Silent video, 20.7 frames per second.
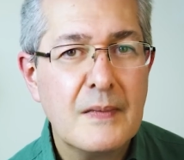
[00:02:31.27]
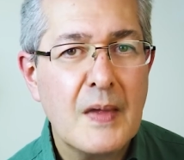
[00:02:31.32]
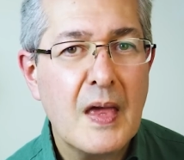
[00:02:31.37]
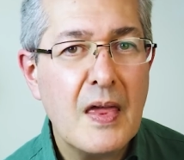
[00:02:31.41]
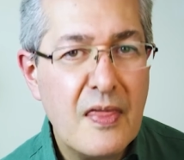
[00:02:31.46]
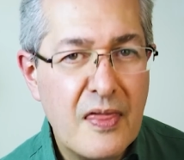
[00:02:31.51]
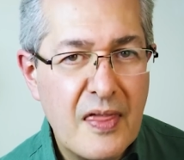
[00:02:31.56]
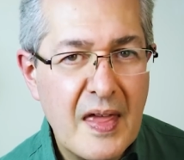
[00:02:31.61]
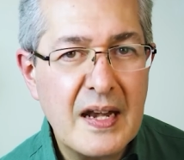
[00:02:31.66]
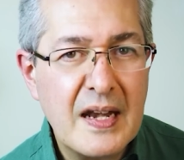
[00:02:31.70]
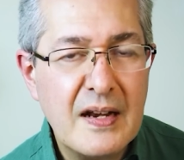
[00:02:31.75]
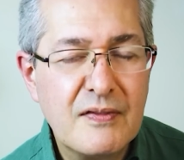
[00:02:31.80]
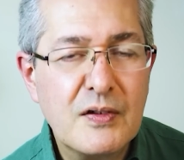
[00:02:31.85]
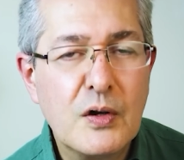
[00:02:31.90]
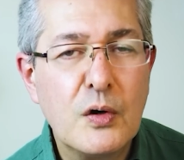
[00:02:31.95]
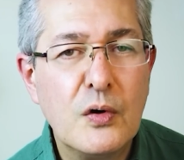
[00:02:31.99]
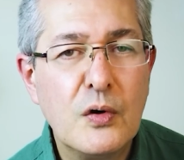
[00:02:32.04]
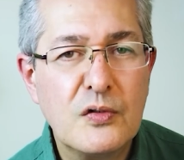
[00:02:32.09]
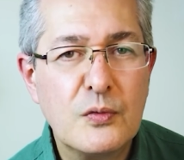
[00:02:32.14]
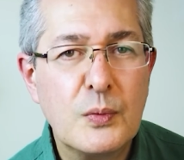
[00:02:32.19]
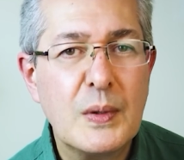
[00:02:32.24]
And then, of
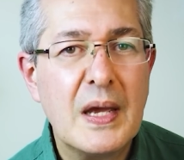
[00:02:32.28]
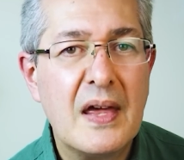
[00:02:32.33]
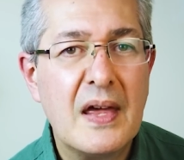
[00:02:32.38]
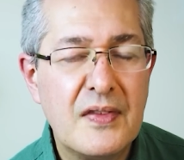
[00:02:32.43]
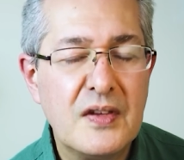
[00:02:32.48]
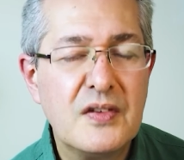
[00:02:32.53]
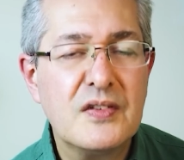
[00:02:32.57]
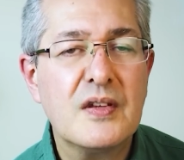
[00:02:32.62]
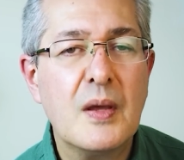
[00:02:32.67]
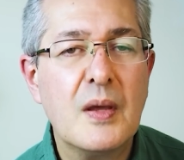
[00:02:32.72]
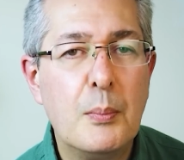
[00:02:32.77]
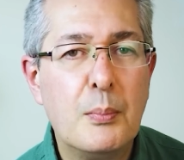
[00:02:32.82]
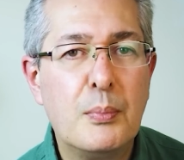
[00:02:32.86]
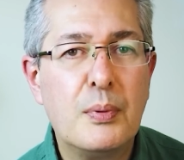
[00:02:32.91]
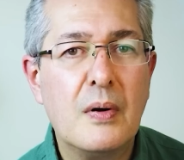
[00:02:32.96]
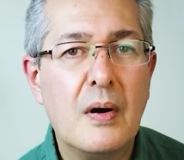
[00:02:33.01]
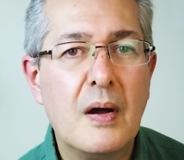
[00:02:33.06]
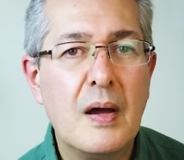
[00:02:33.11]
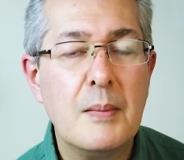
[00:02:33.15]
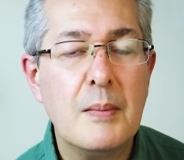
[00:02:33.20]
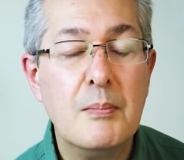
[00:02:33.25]
course, we had the
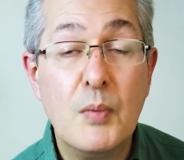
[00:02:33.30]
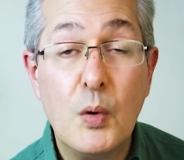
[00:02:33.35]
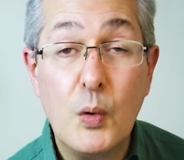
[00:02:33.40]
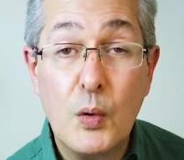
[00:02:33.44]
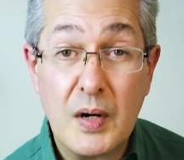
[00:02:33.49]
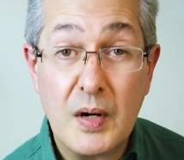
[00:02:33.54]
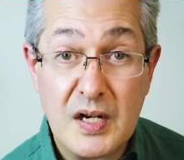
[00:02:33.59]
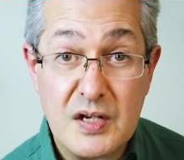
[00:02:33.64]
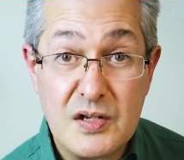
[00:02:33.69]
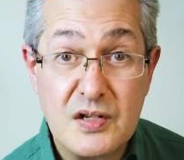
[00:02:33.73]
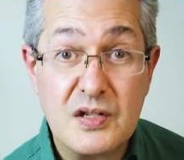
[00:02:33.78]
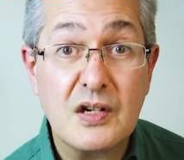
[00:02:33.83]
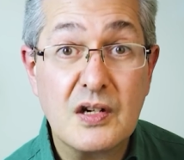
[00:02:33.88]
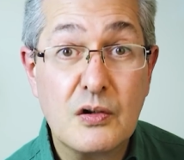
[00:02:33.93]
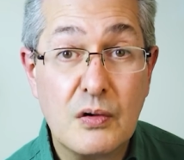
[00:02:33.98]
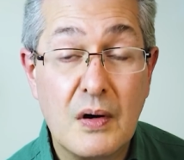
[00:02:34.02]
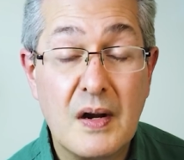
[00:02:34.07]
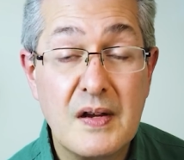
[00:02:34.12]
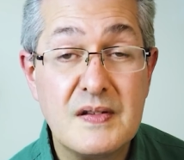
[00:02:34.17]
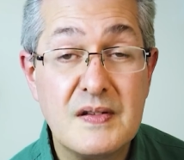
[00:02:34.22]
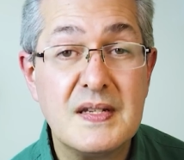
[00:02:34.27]
subprime mortgage
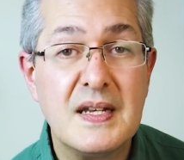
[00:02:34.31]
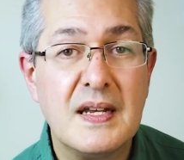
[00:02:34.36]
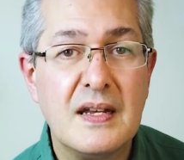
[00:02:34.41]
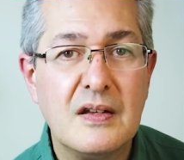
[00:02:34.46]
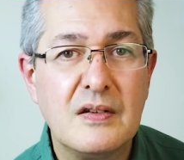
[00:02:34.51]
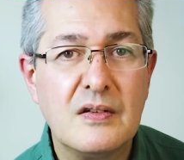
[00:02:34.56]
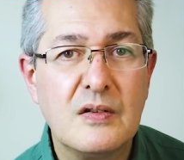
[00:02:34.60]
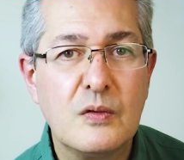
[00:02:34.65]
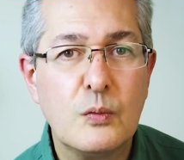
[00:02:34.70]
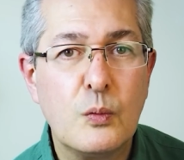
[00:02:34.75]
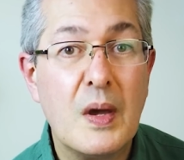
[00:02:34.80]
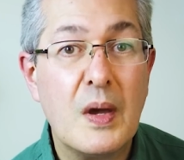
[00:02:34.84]
crisis,